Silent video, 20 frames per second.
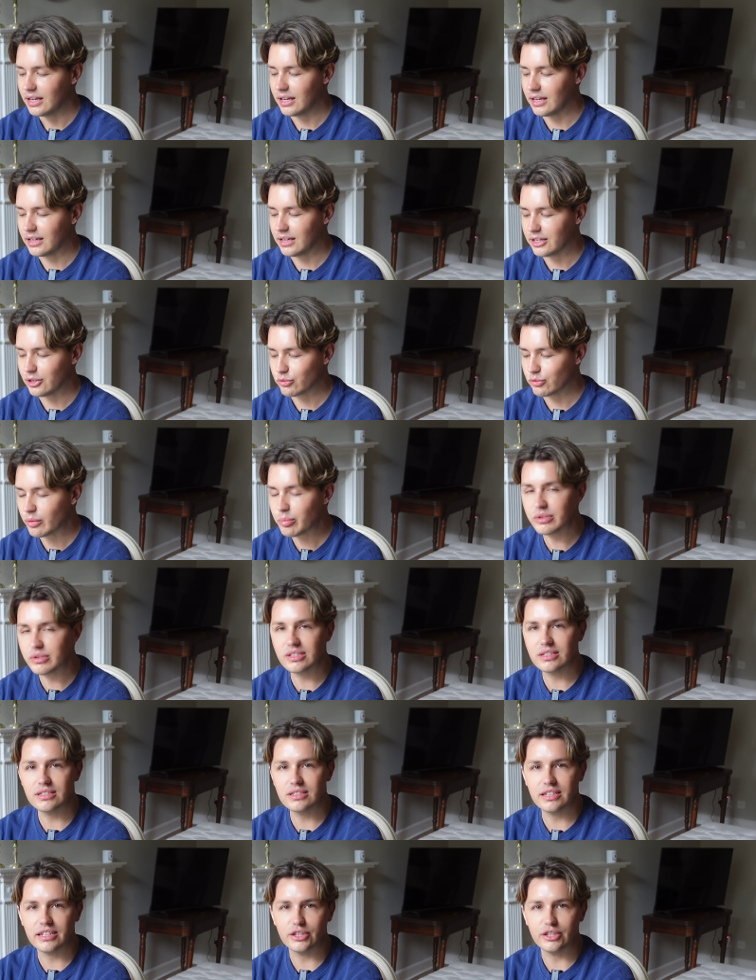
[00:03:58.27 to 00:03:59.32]
a
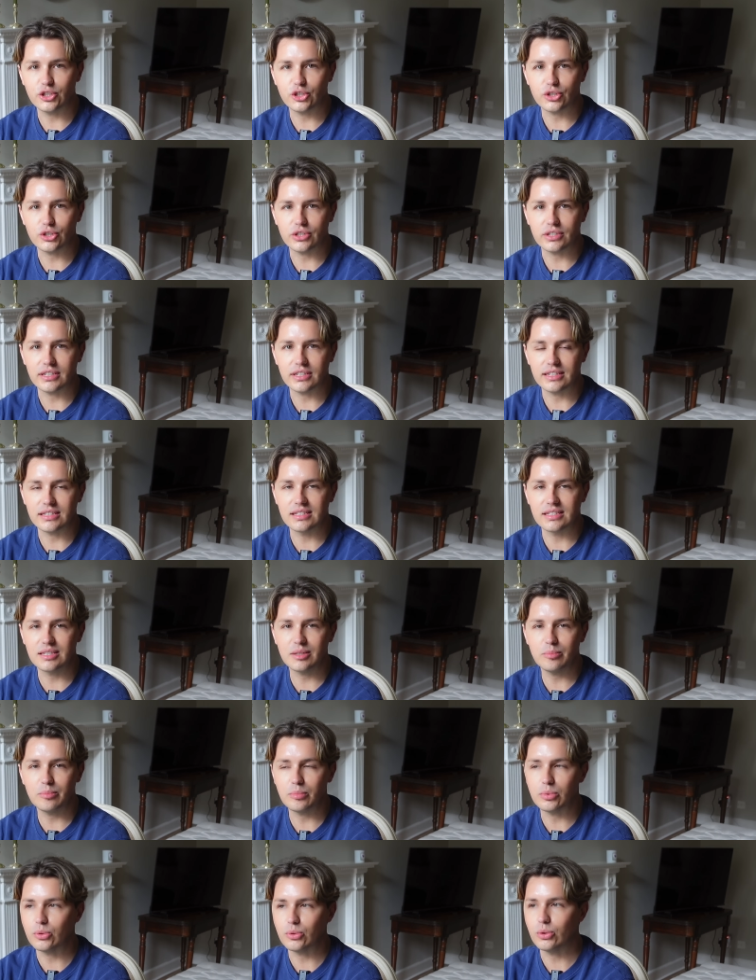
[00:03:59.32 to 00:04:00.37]
representation and
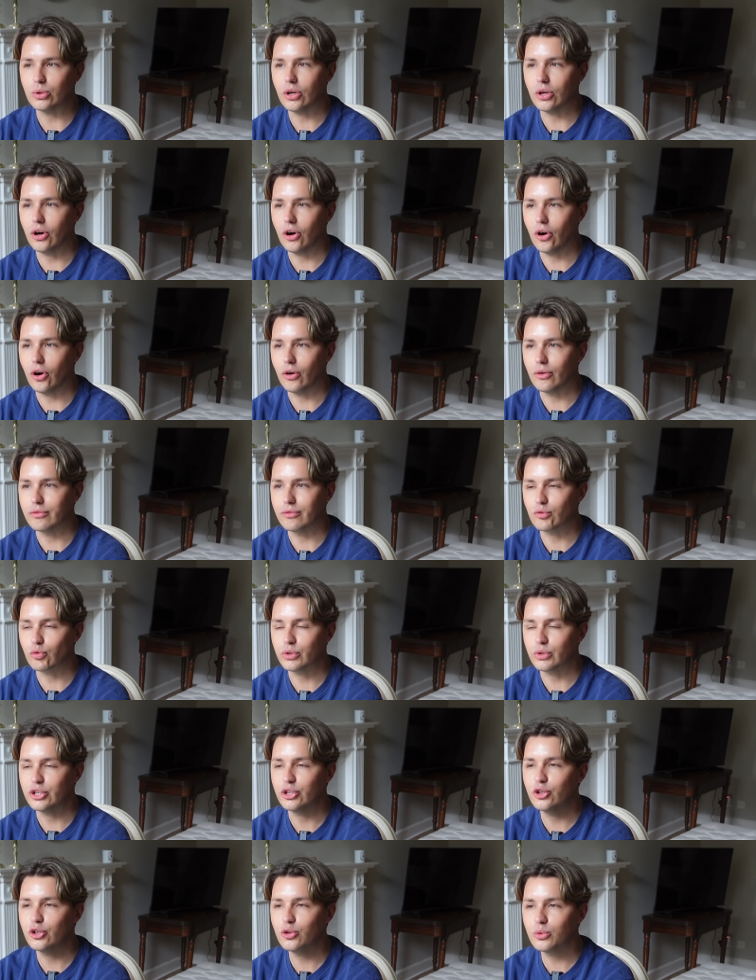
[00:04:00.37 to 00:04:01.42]
symbol of
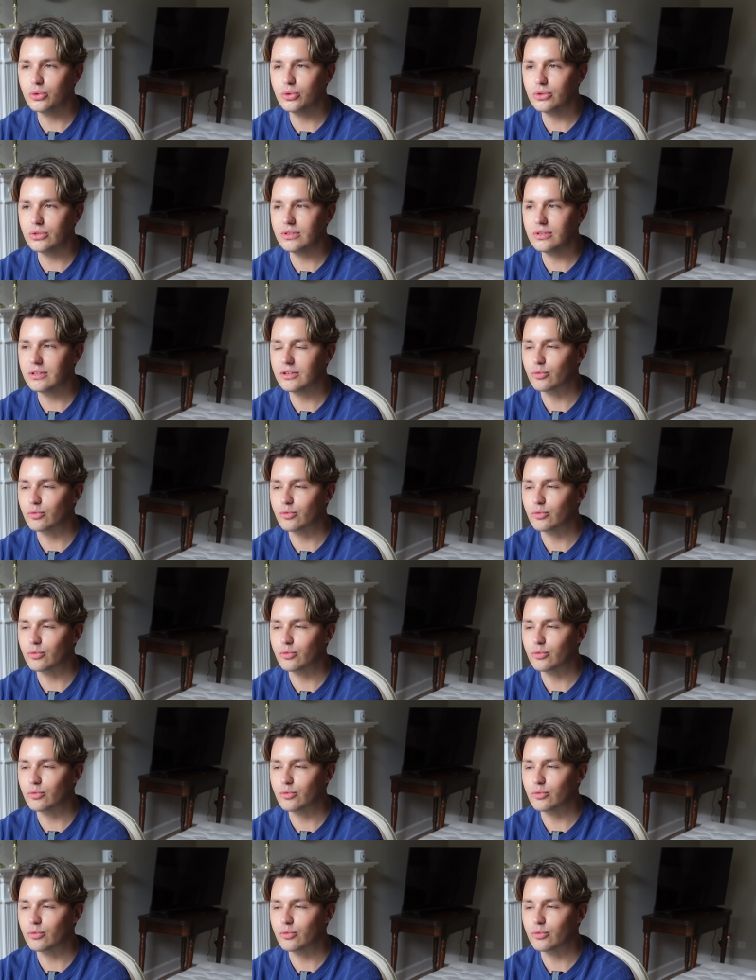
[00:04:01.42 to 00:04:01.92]
renewal,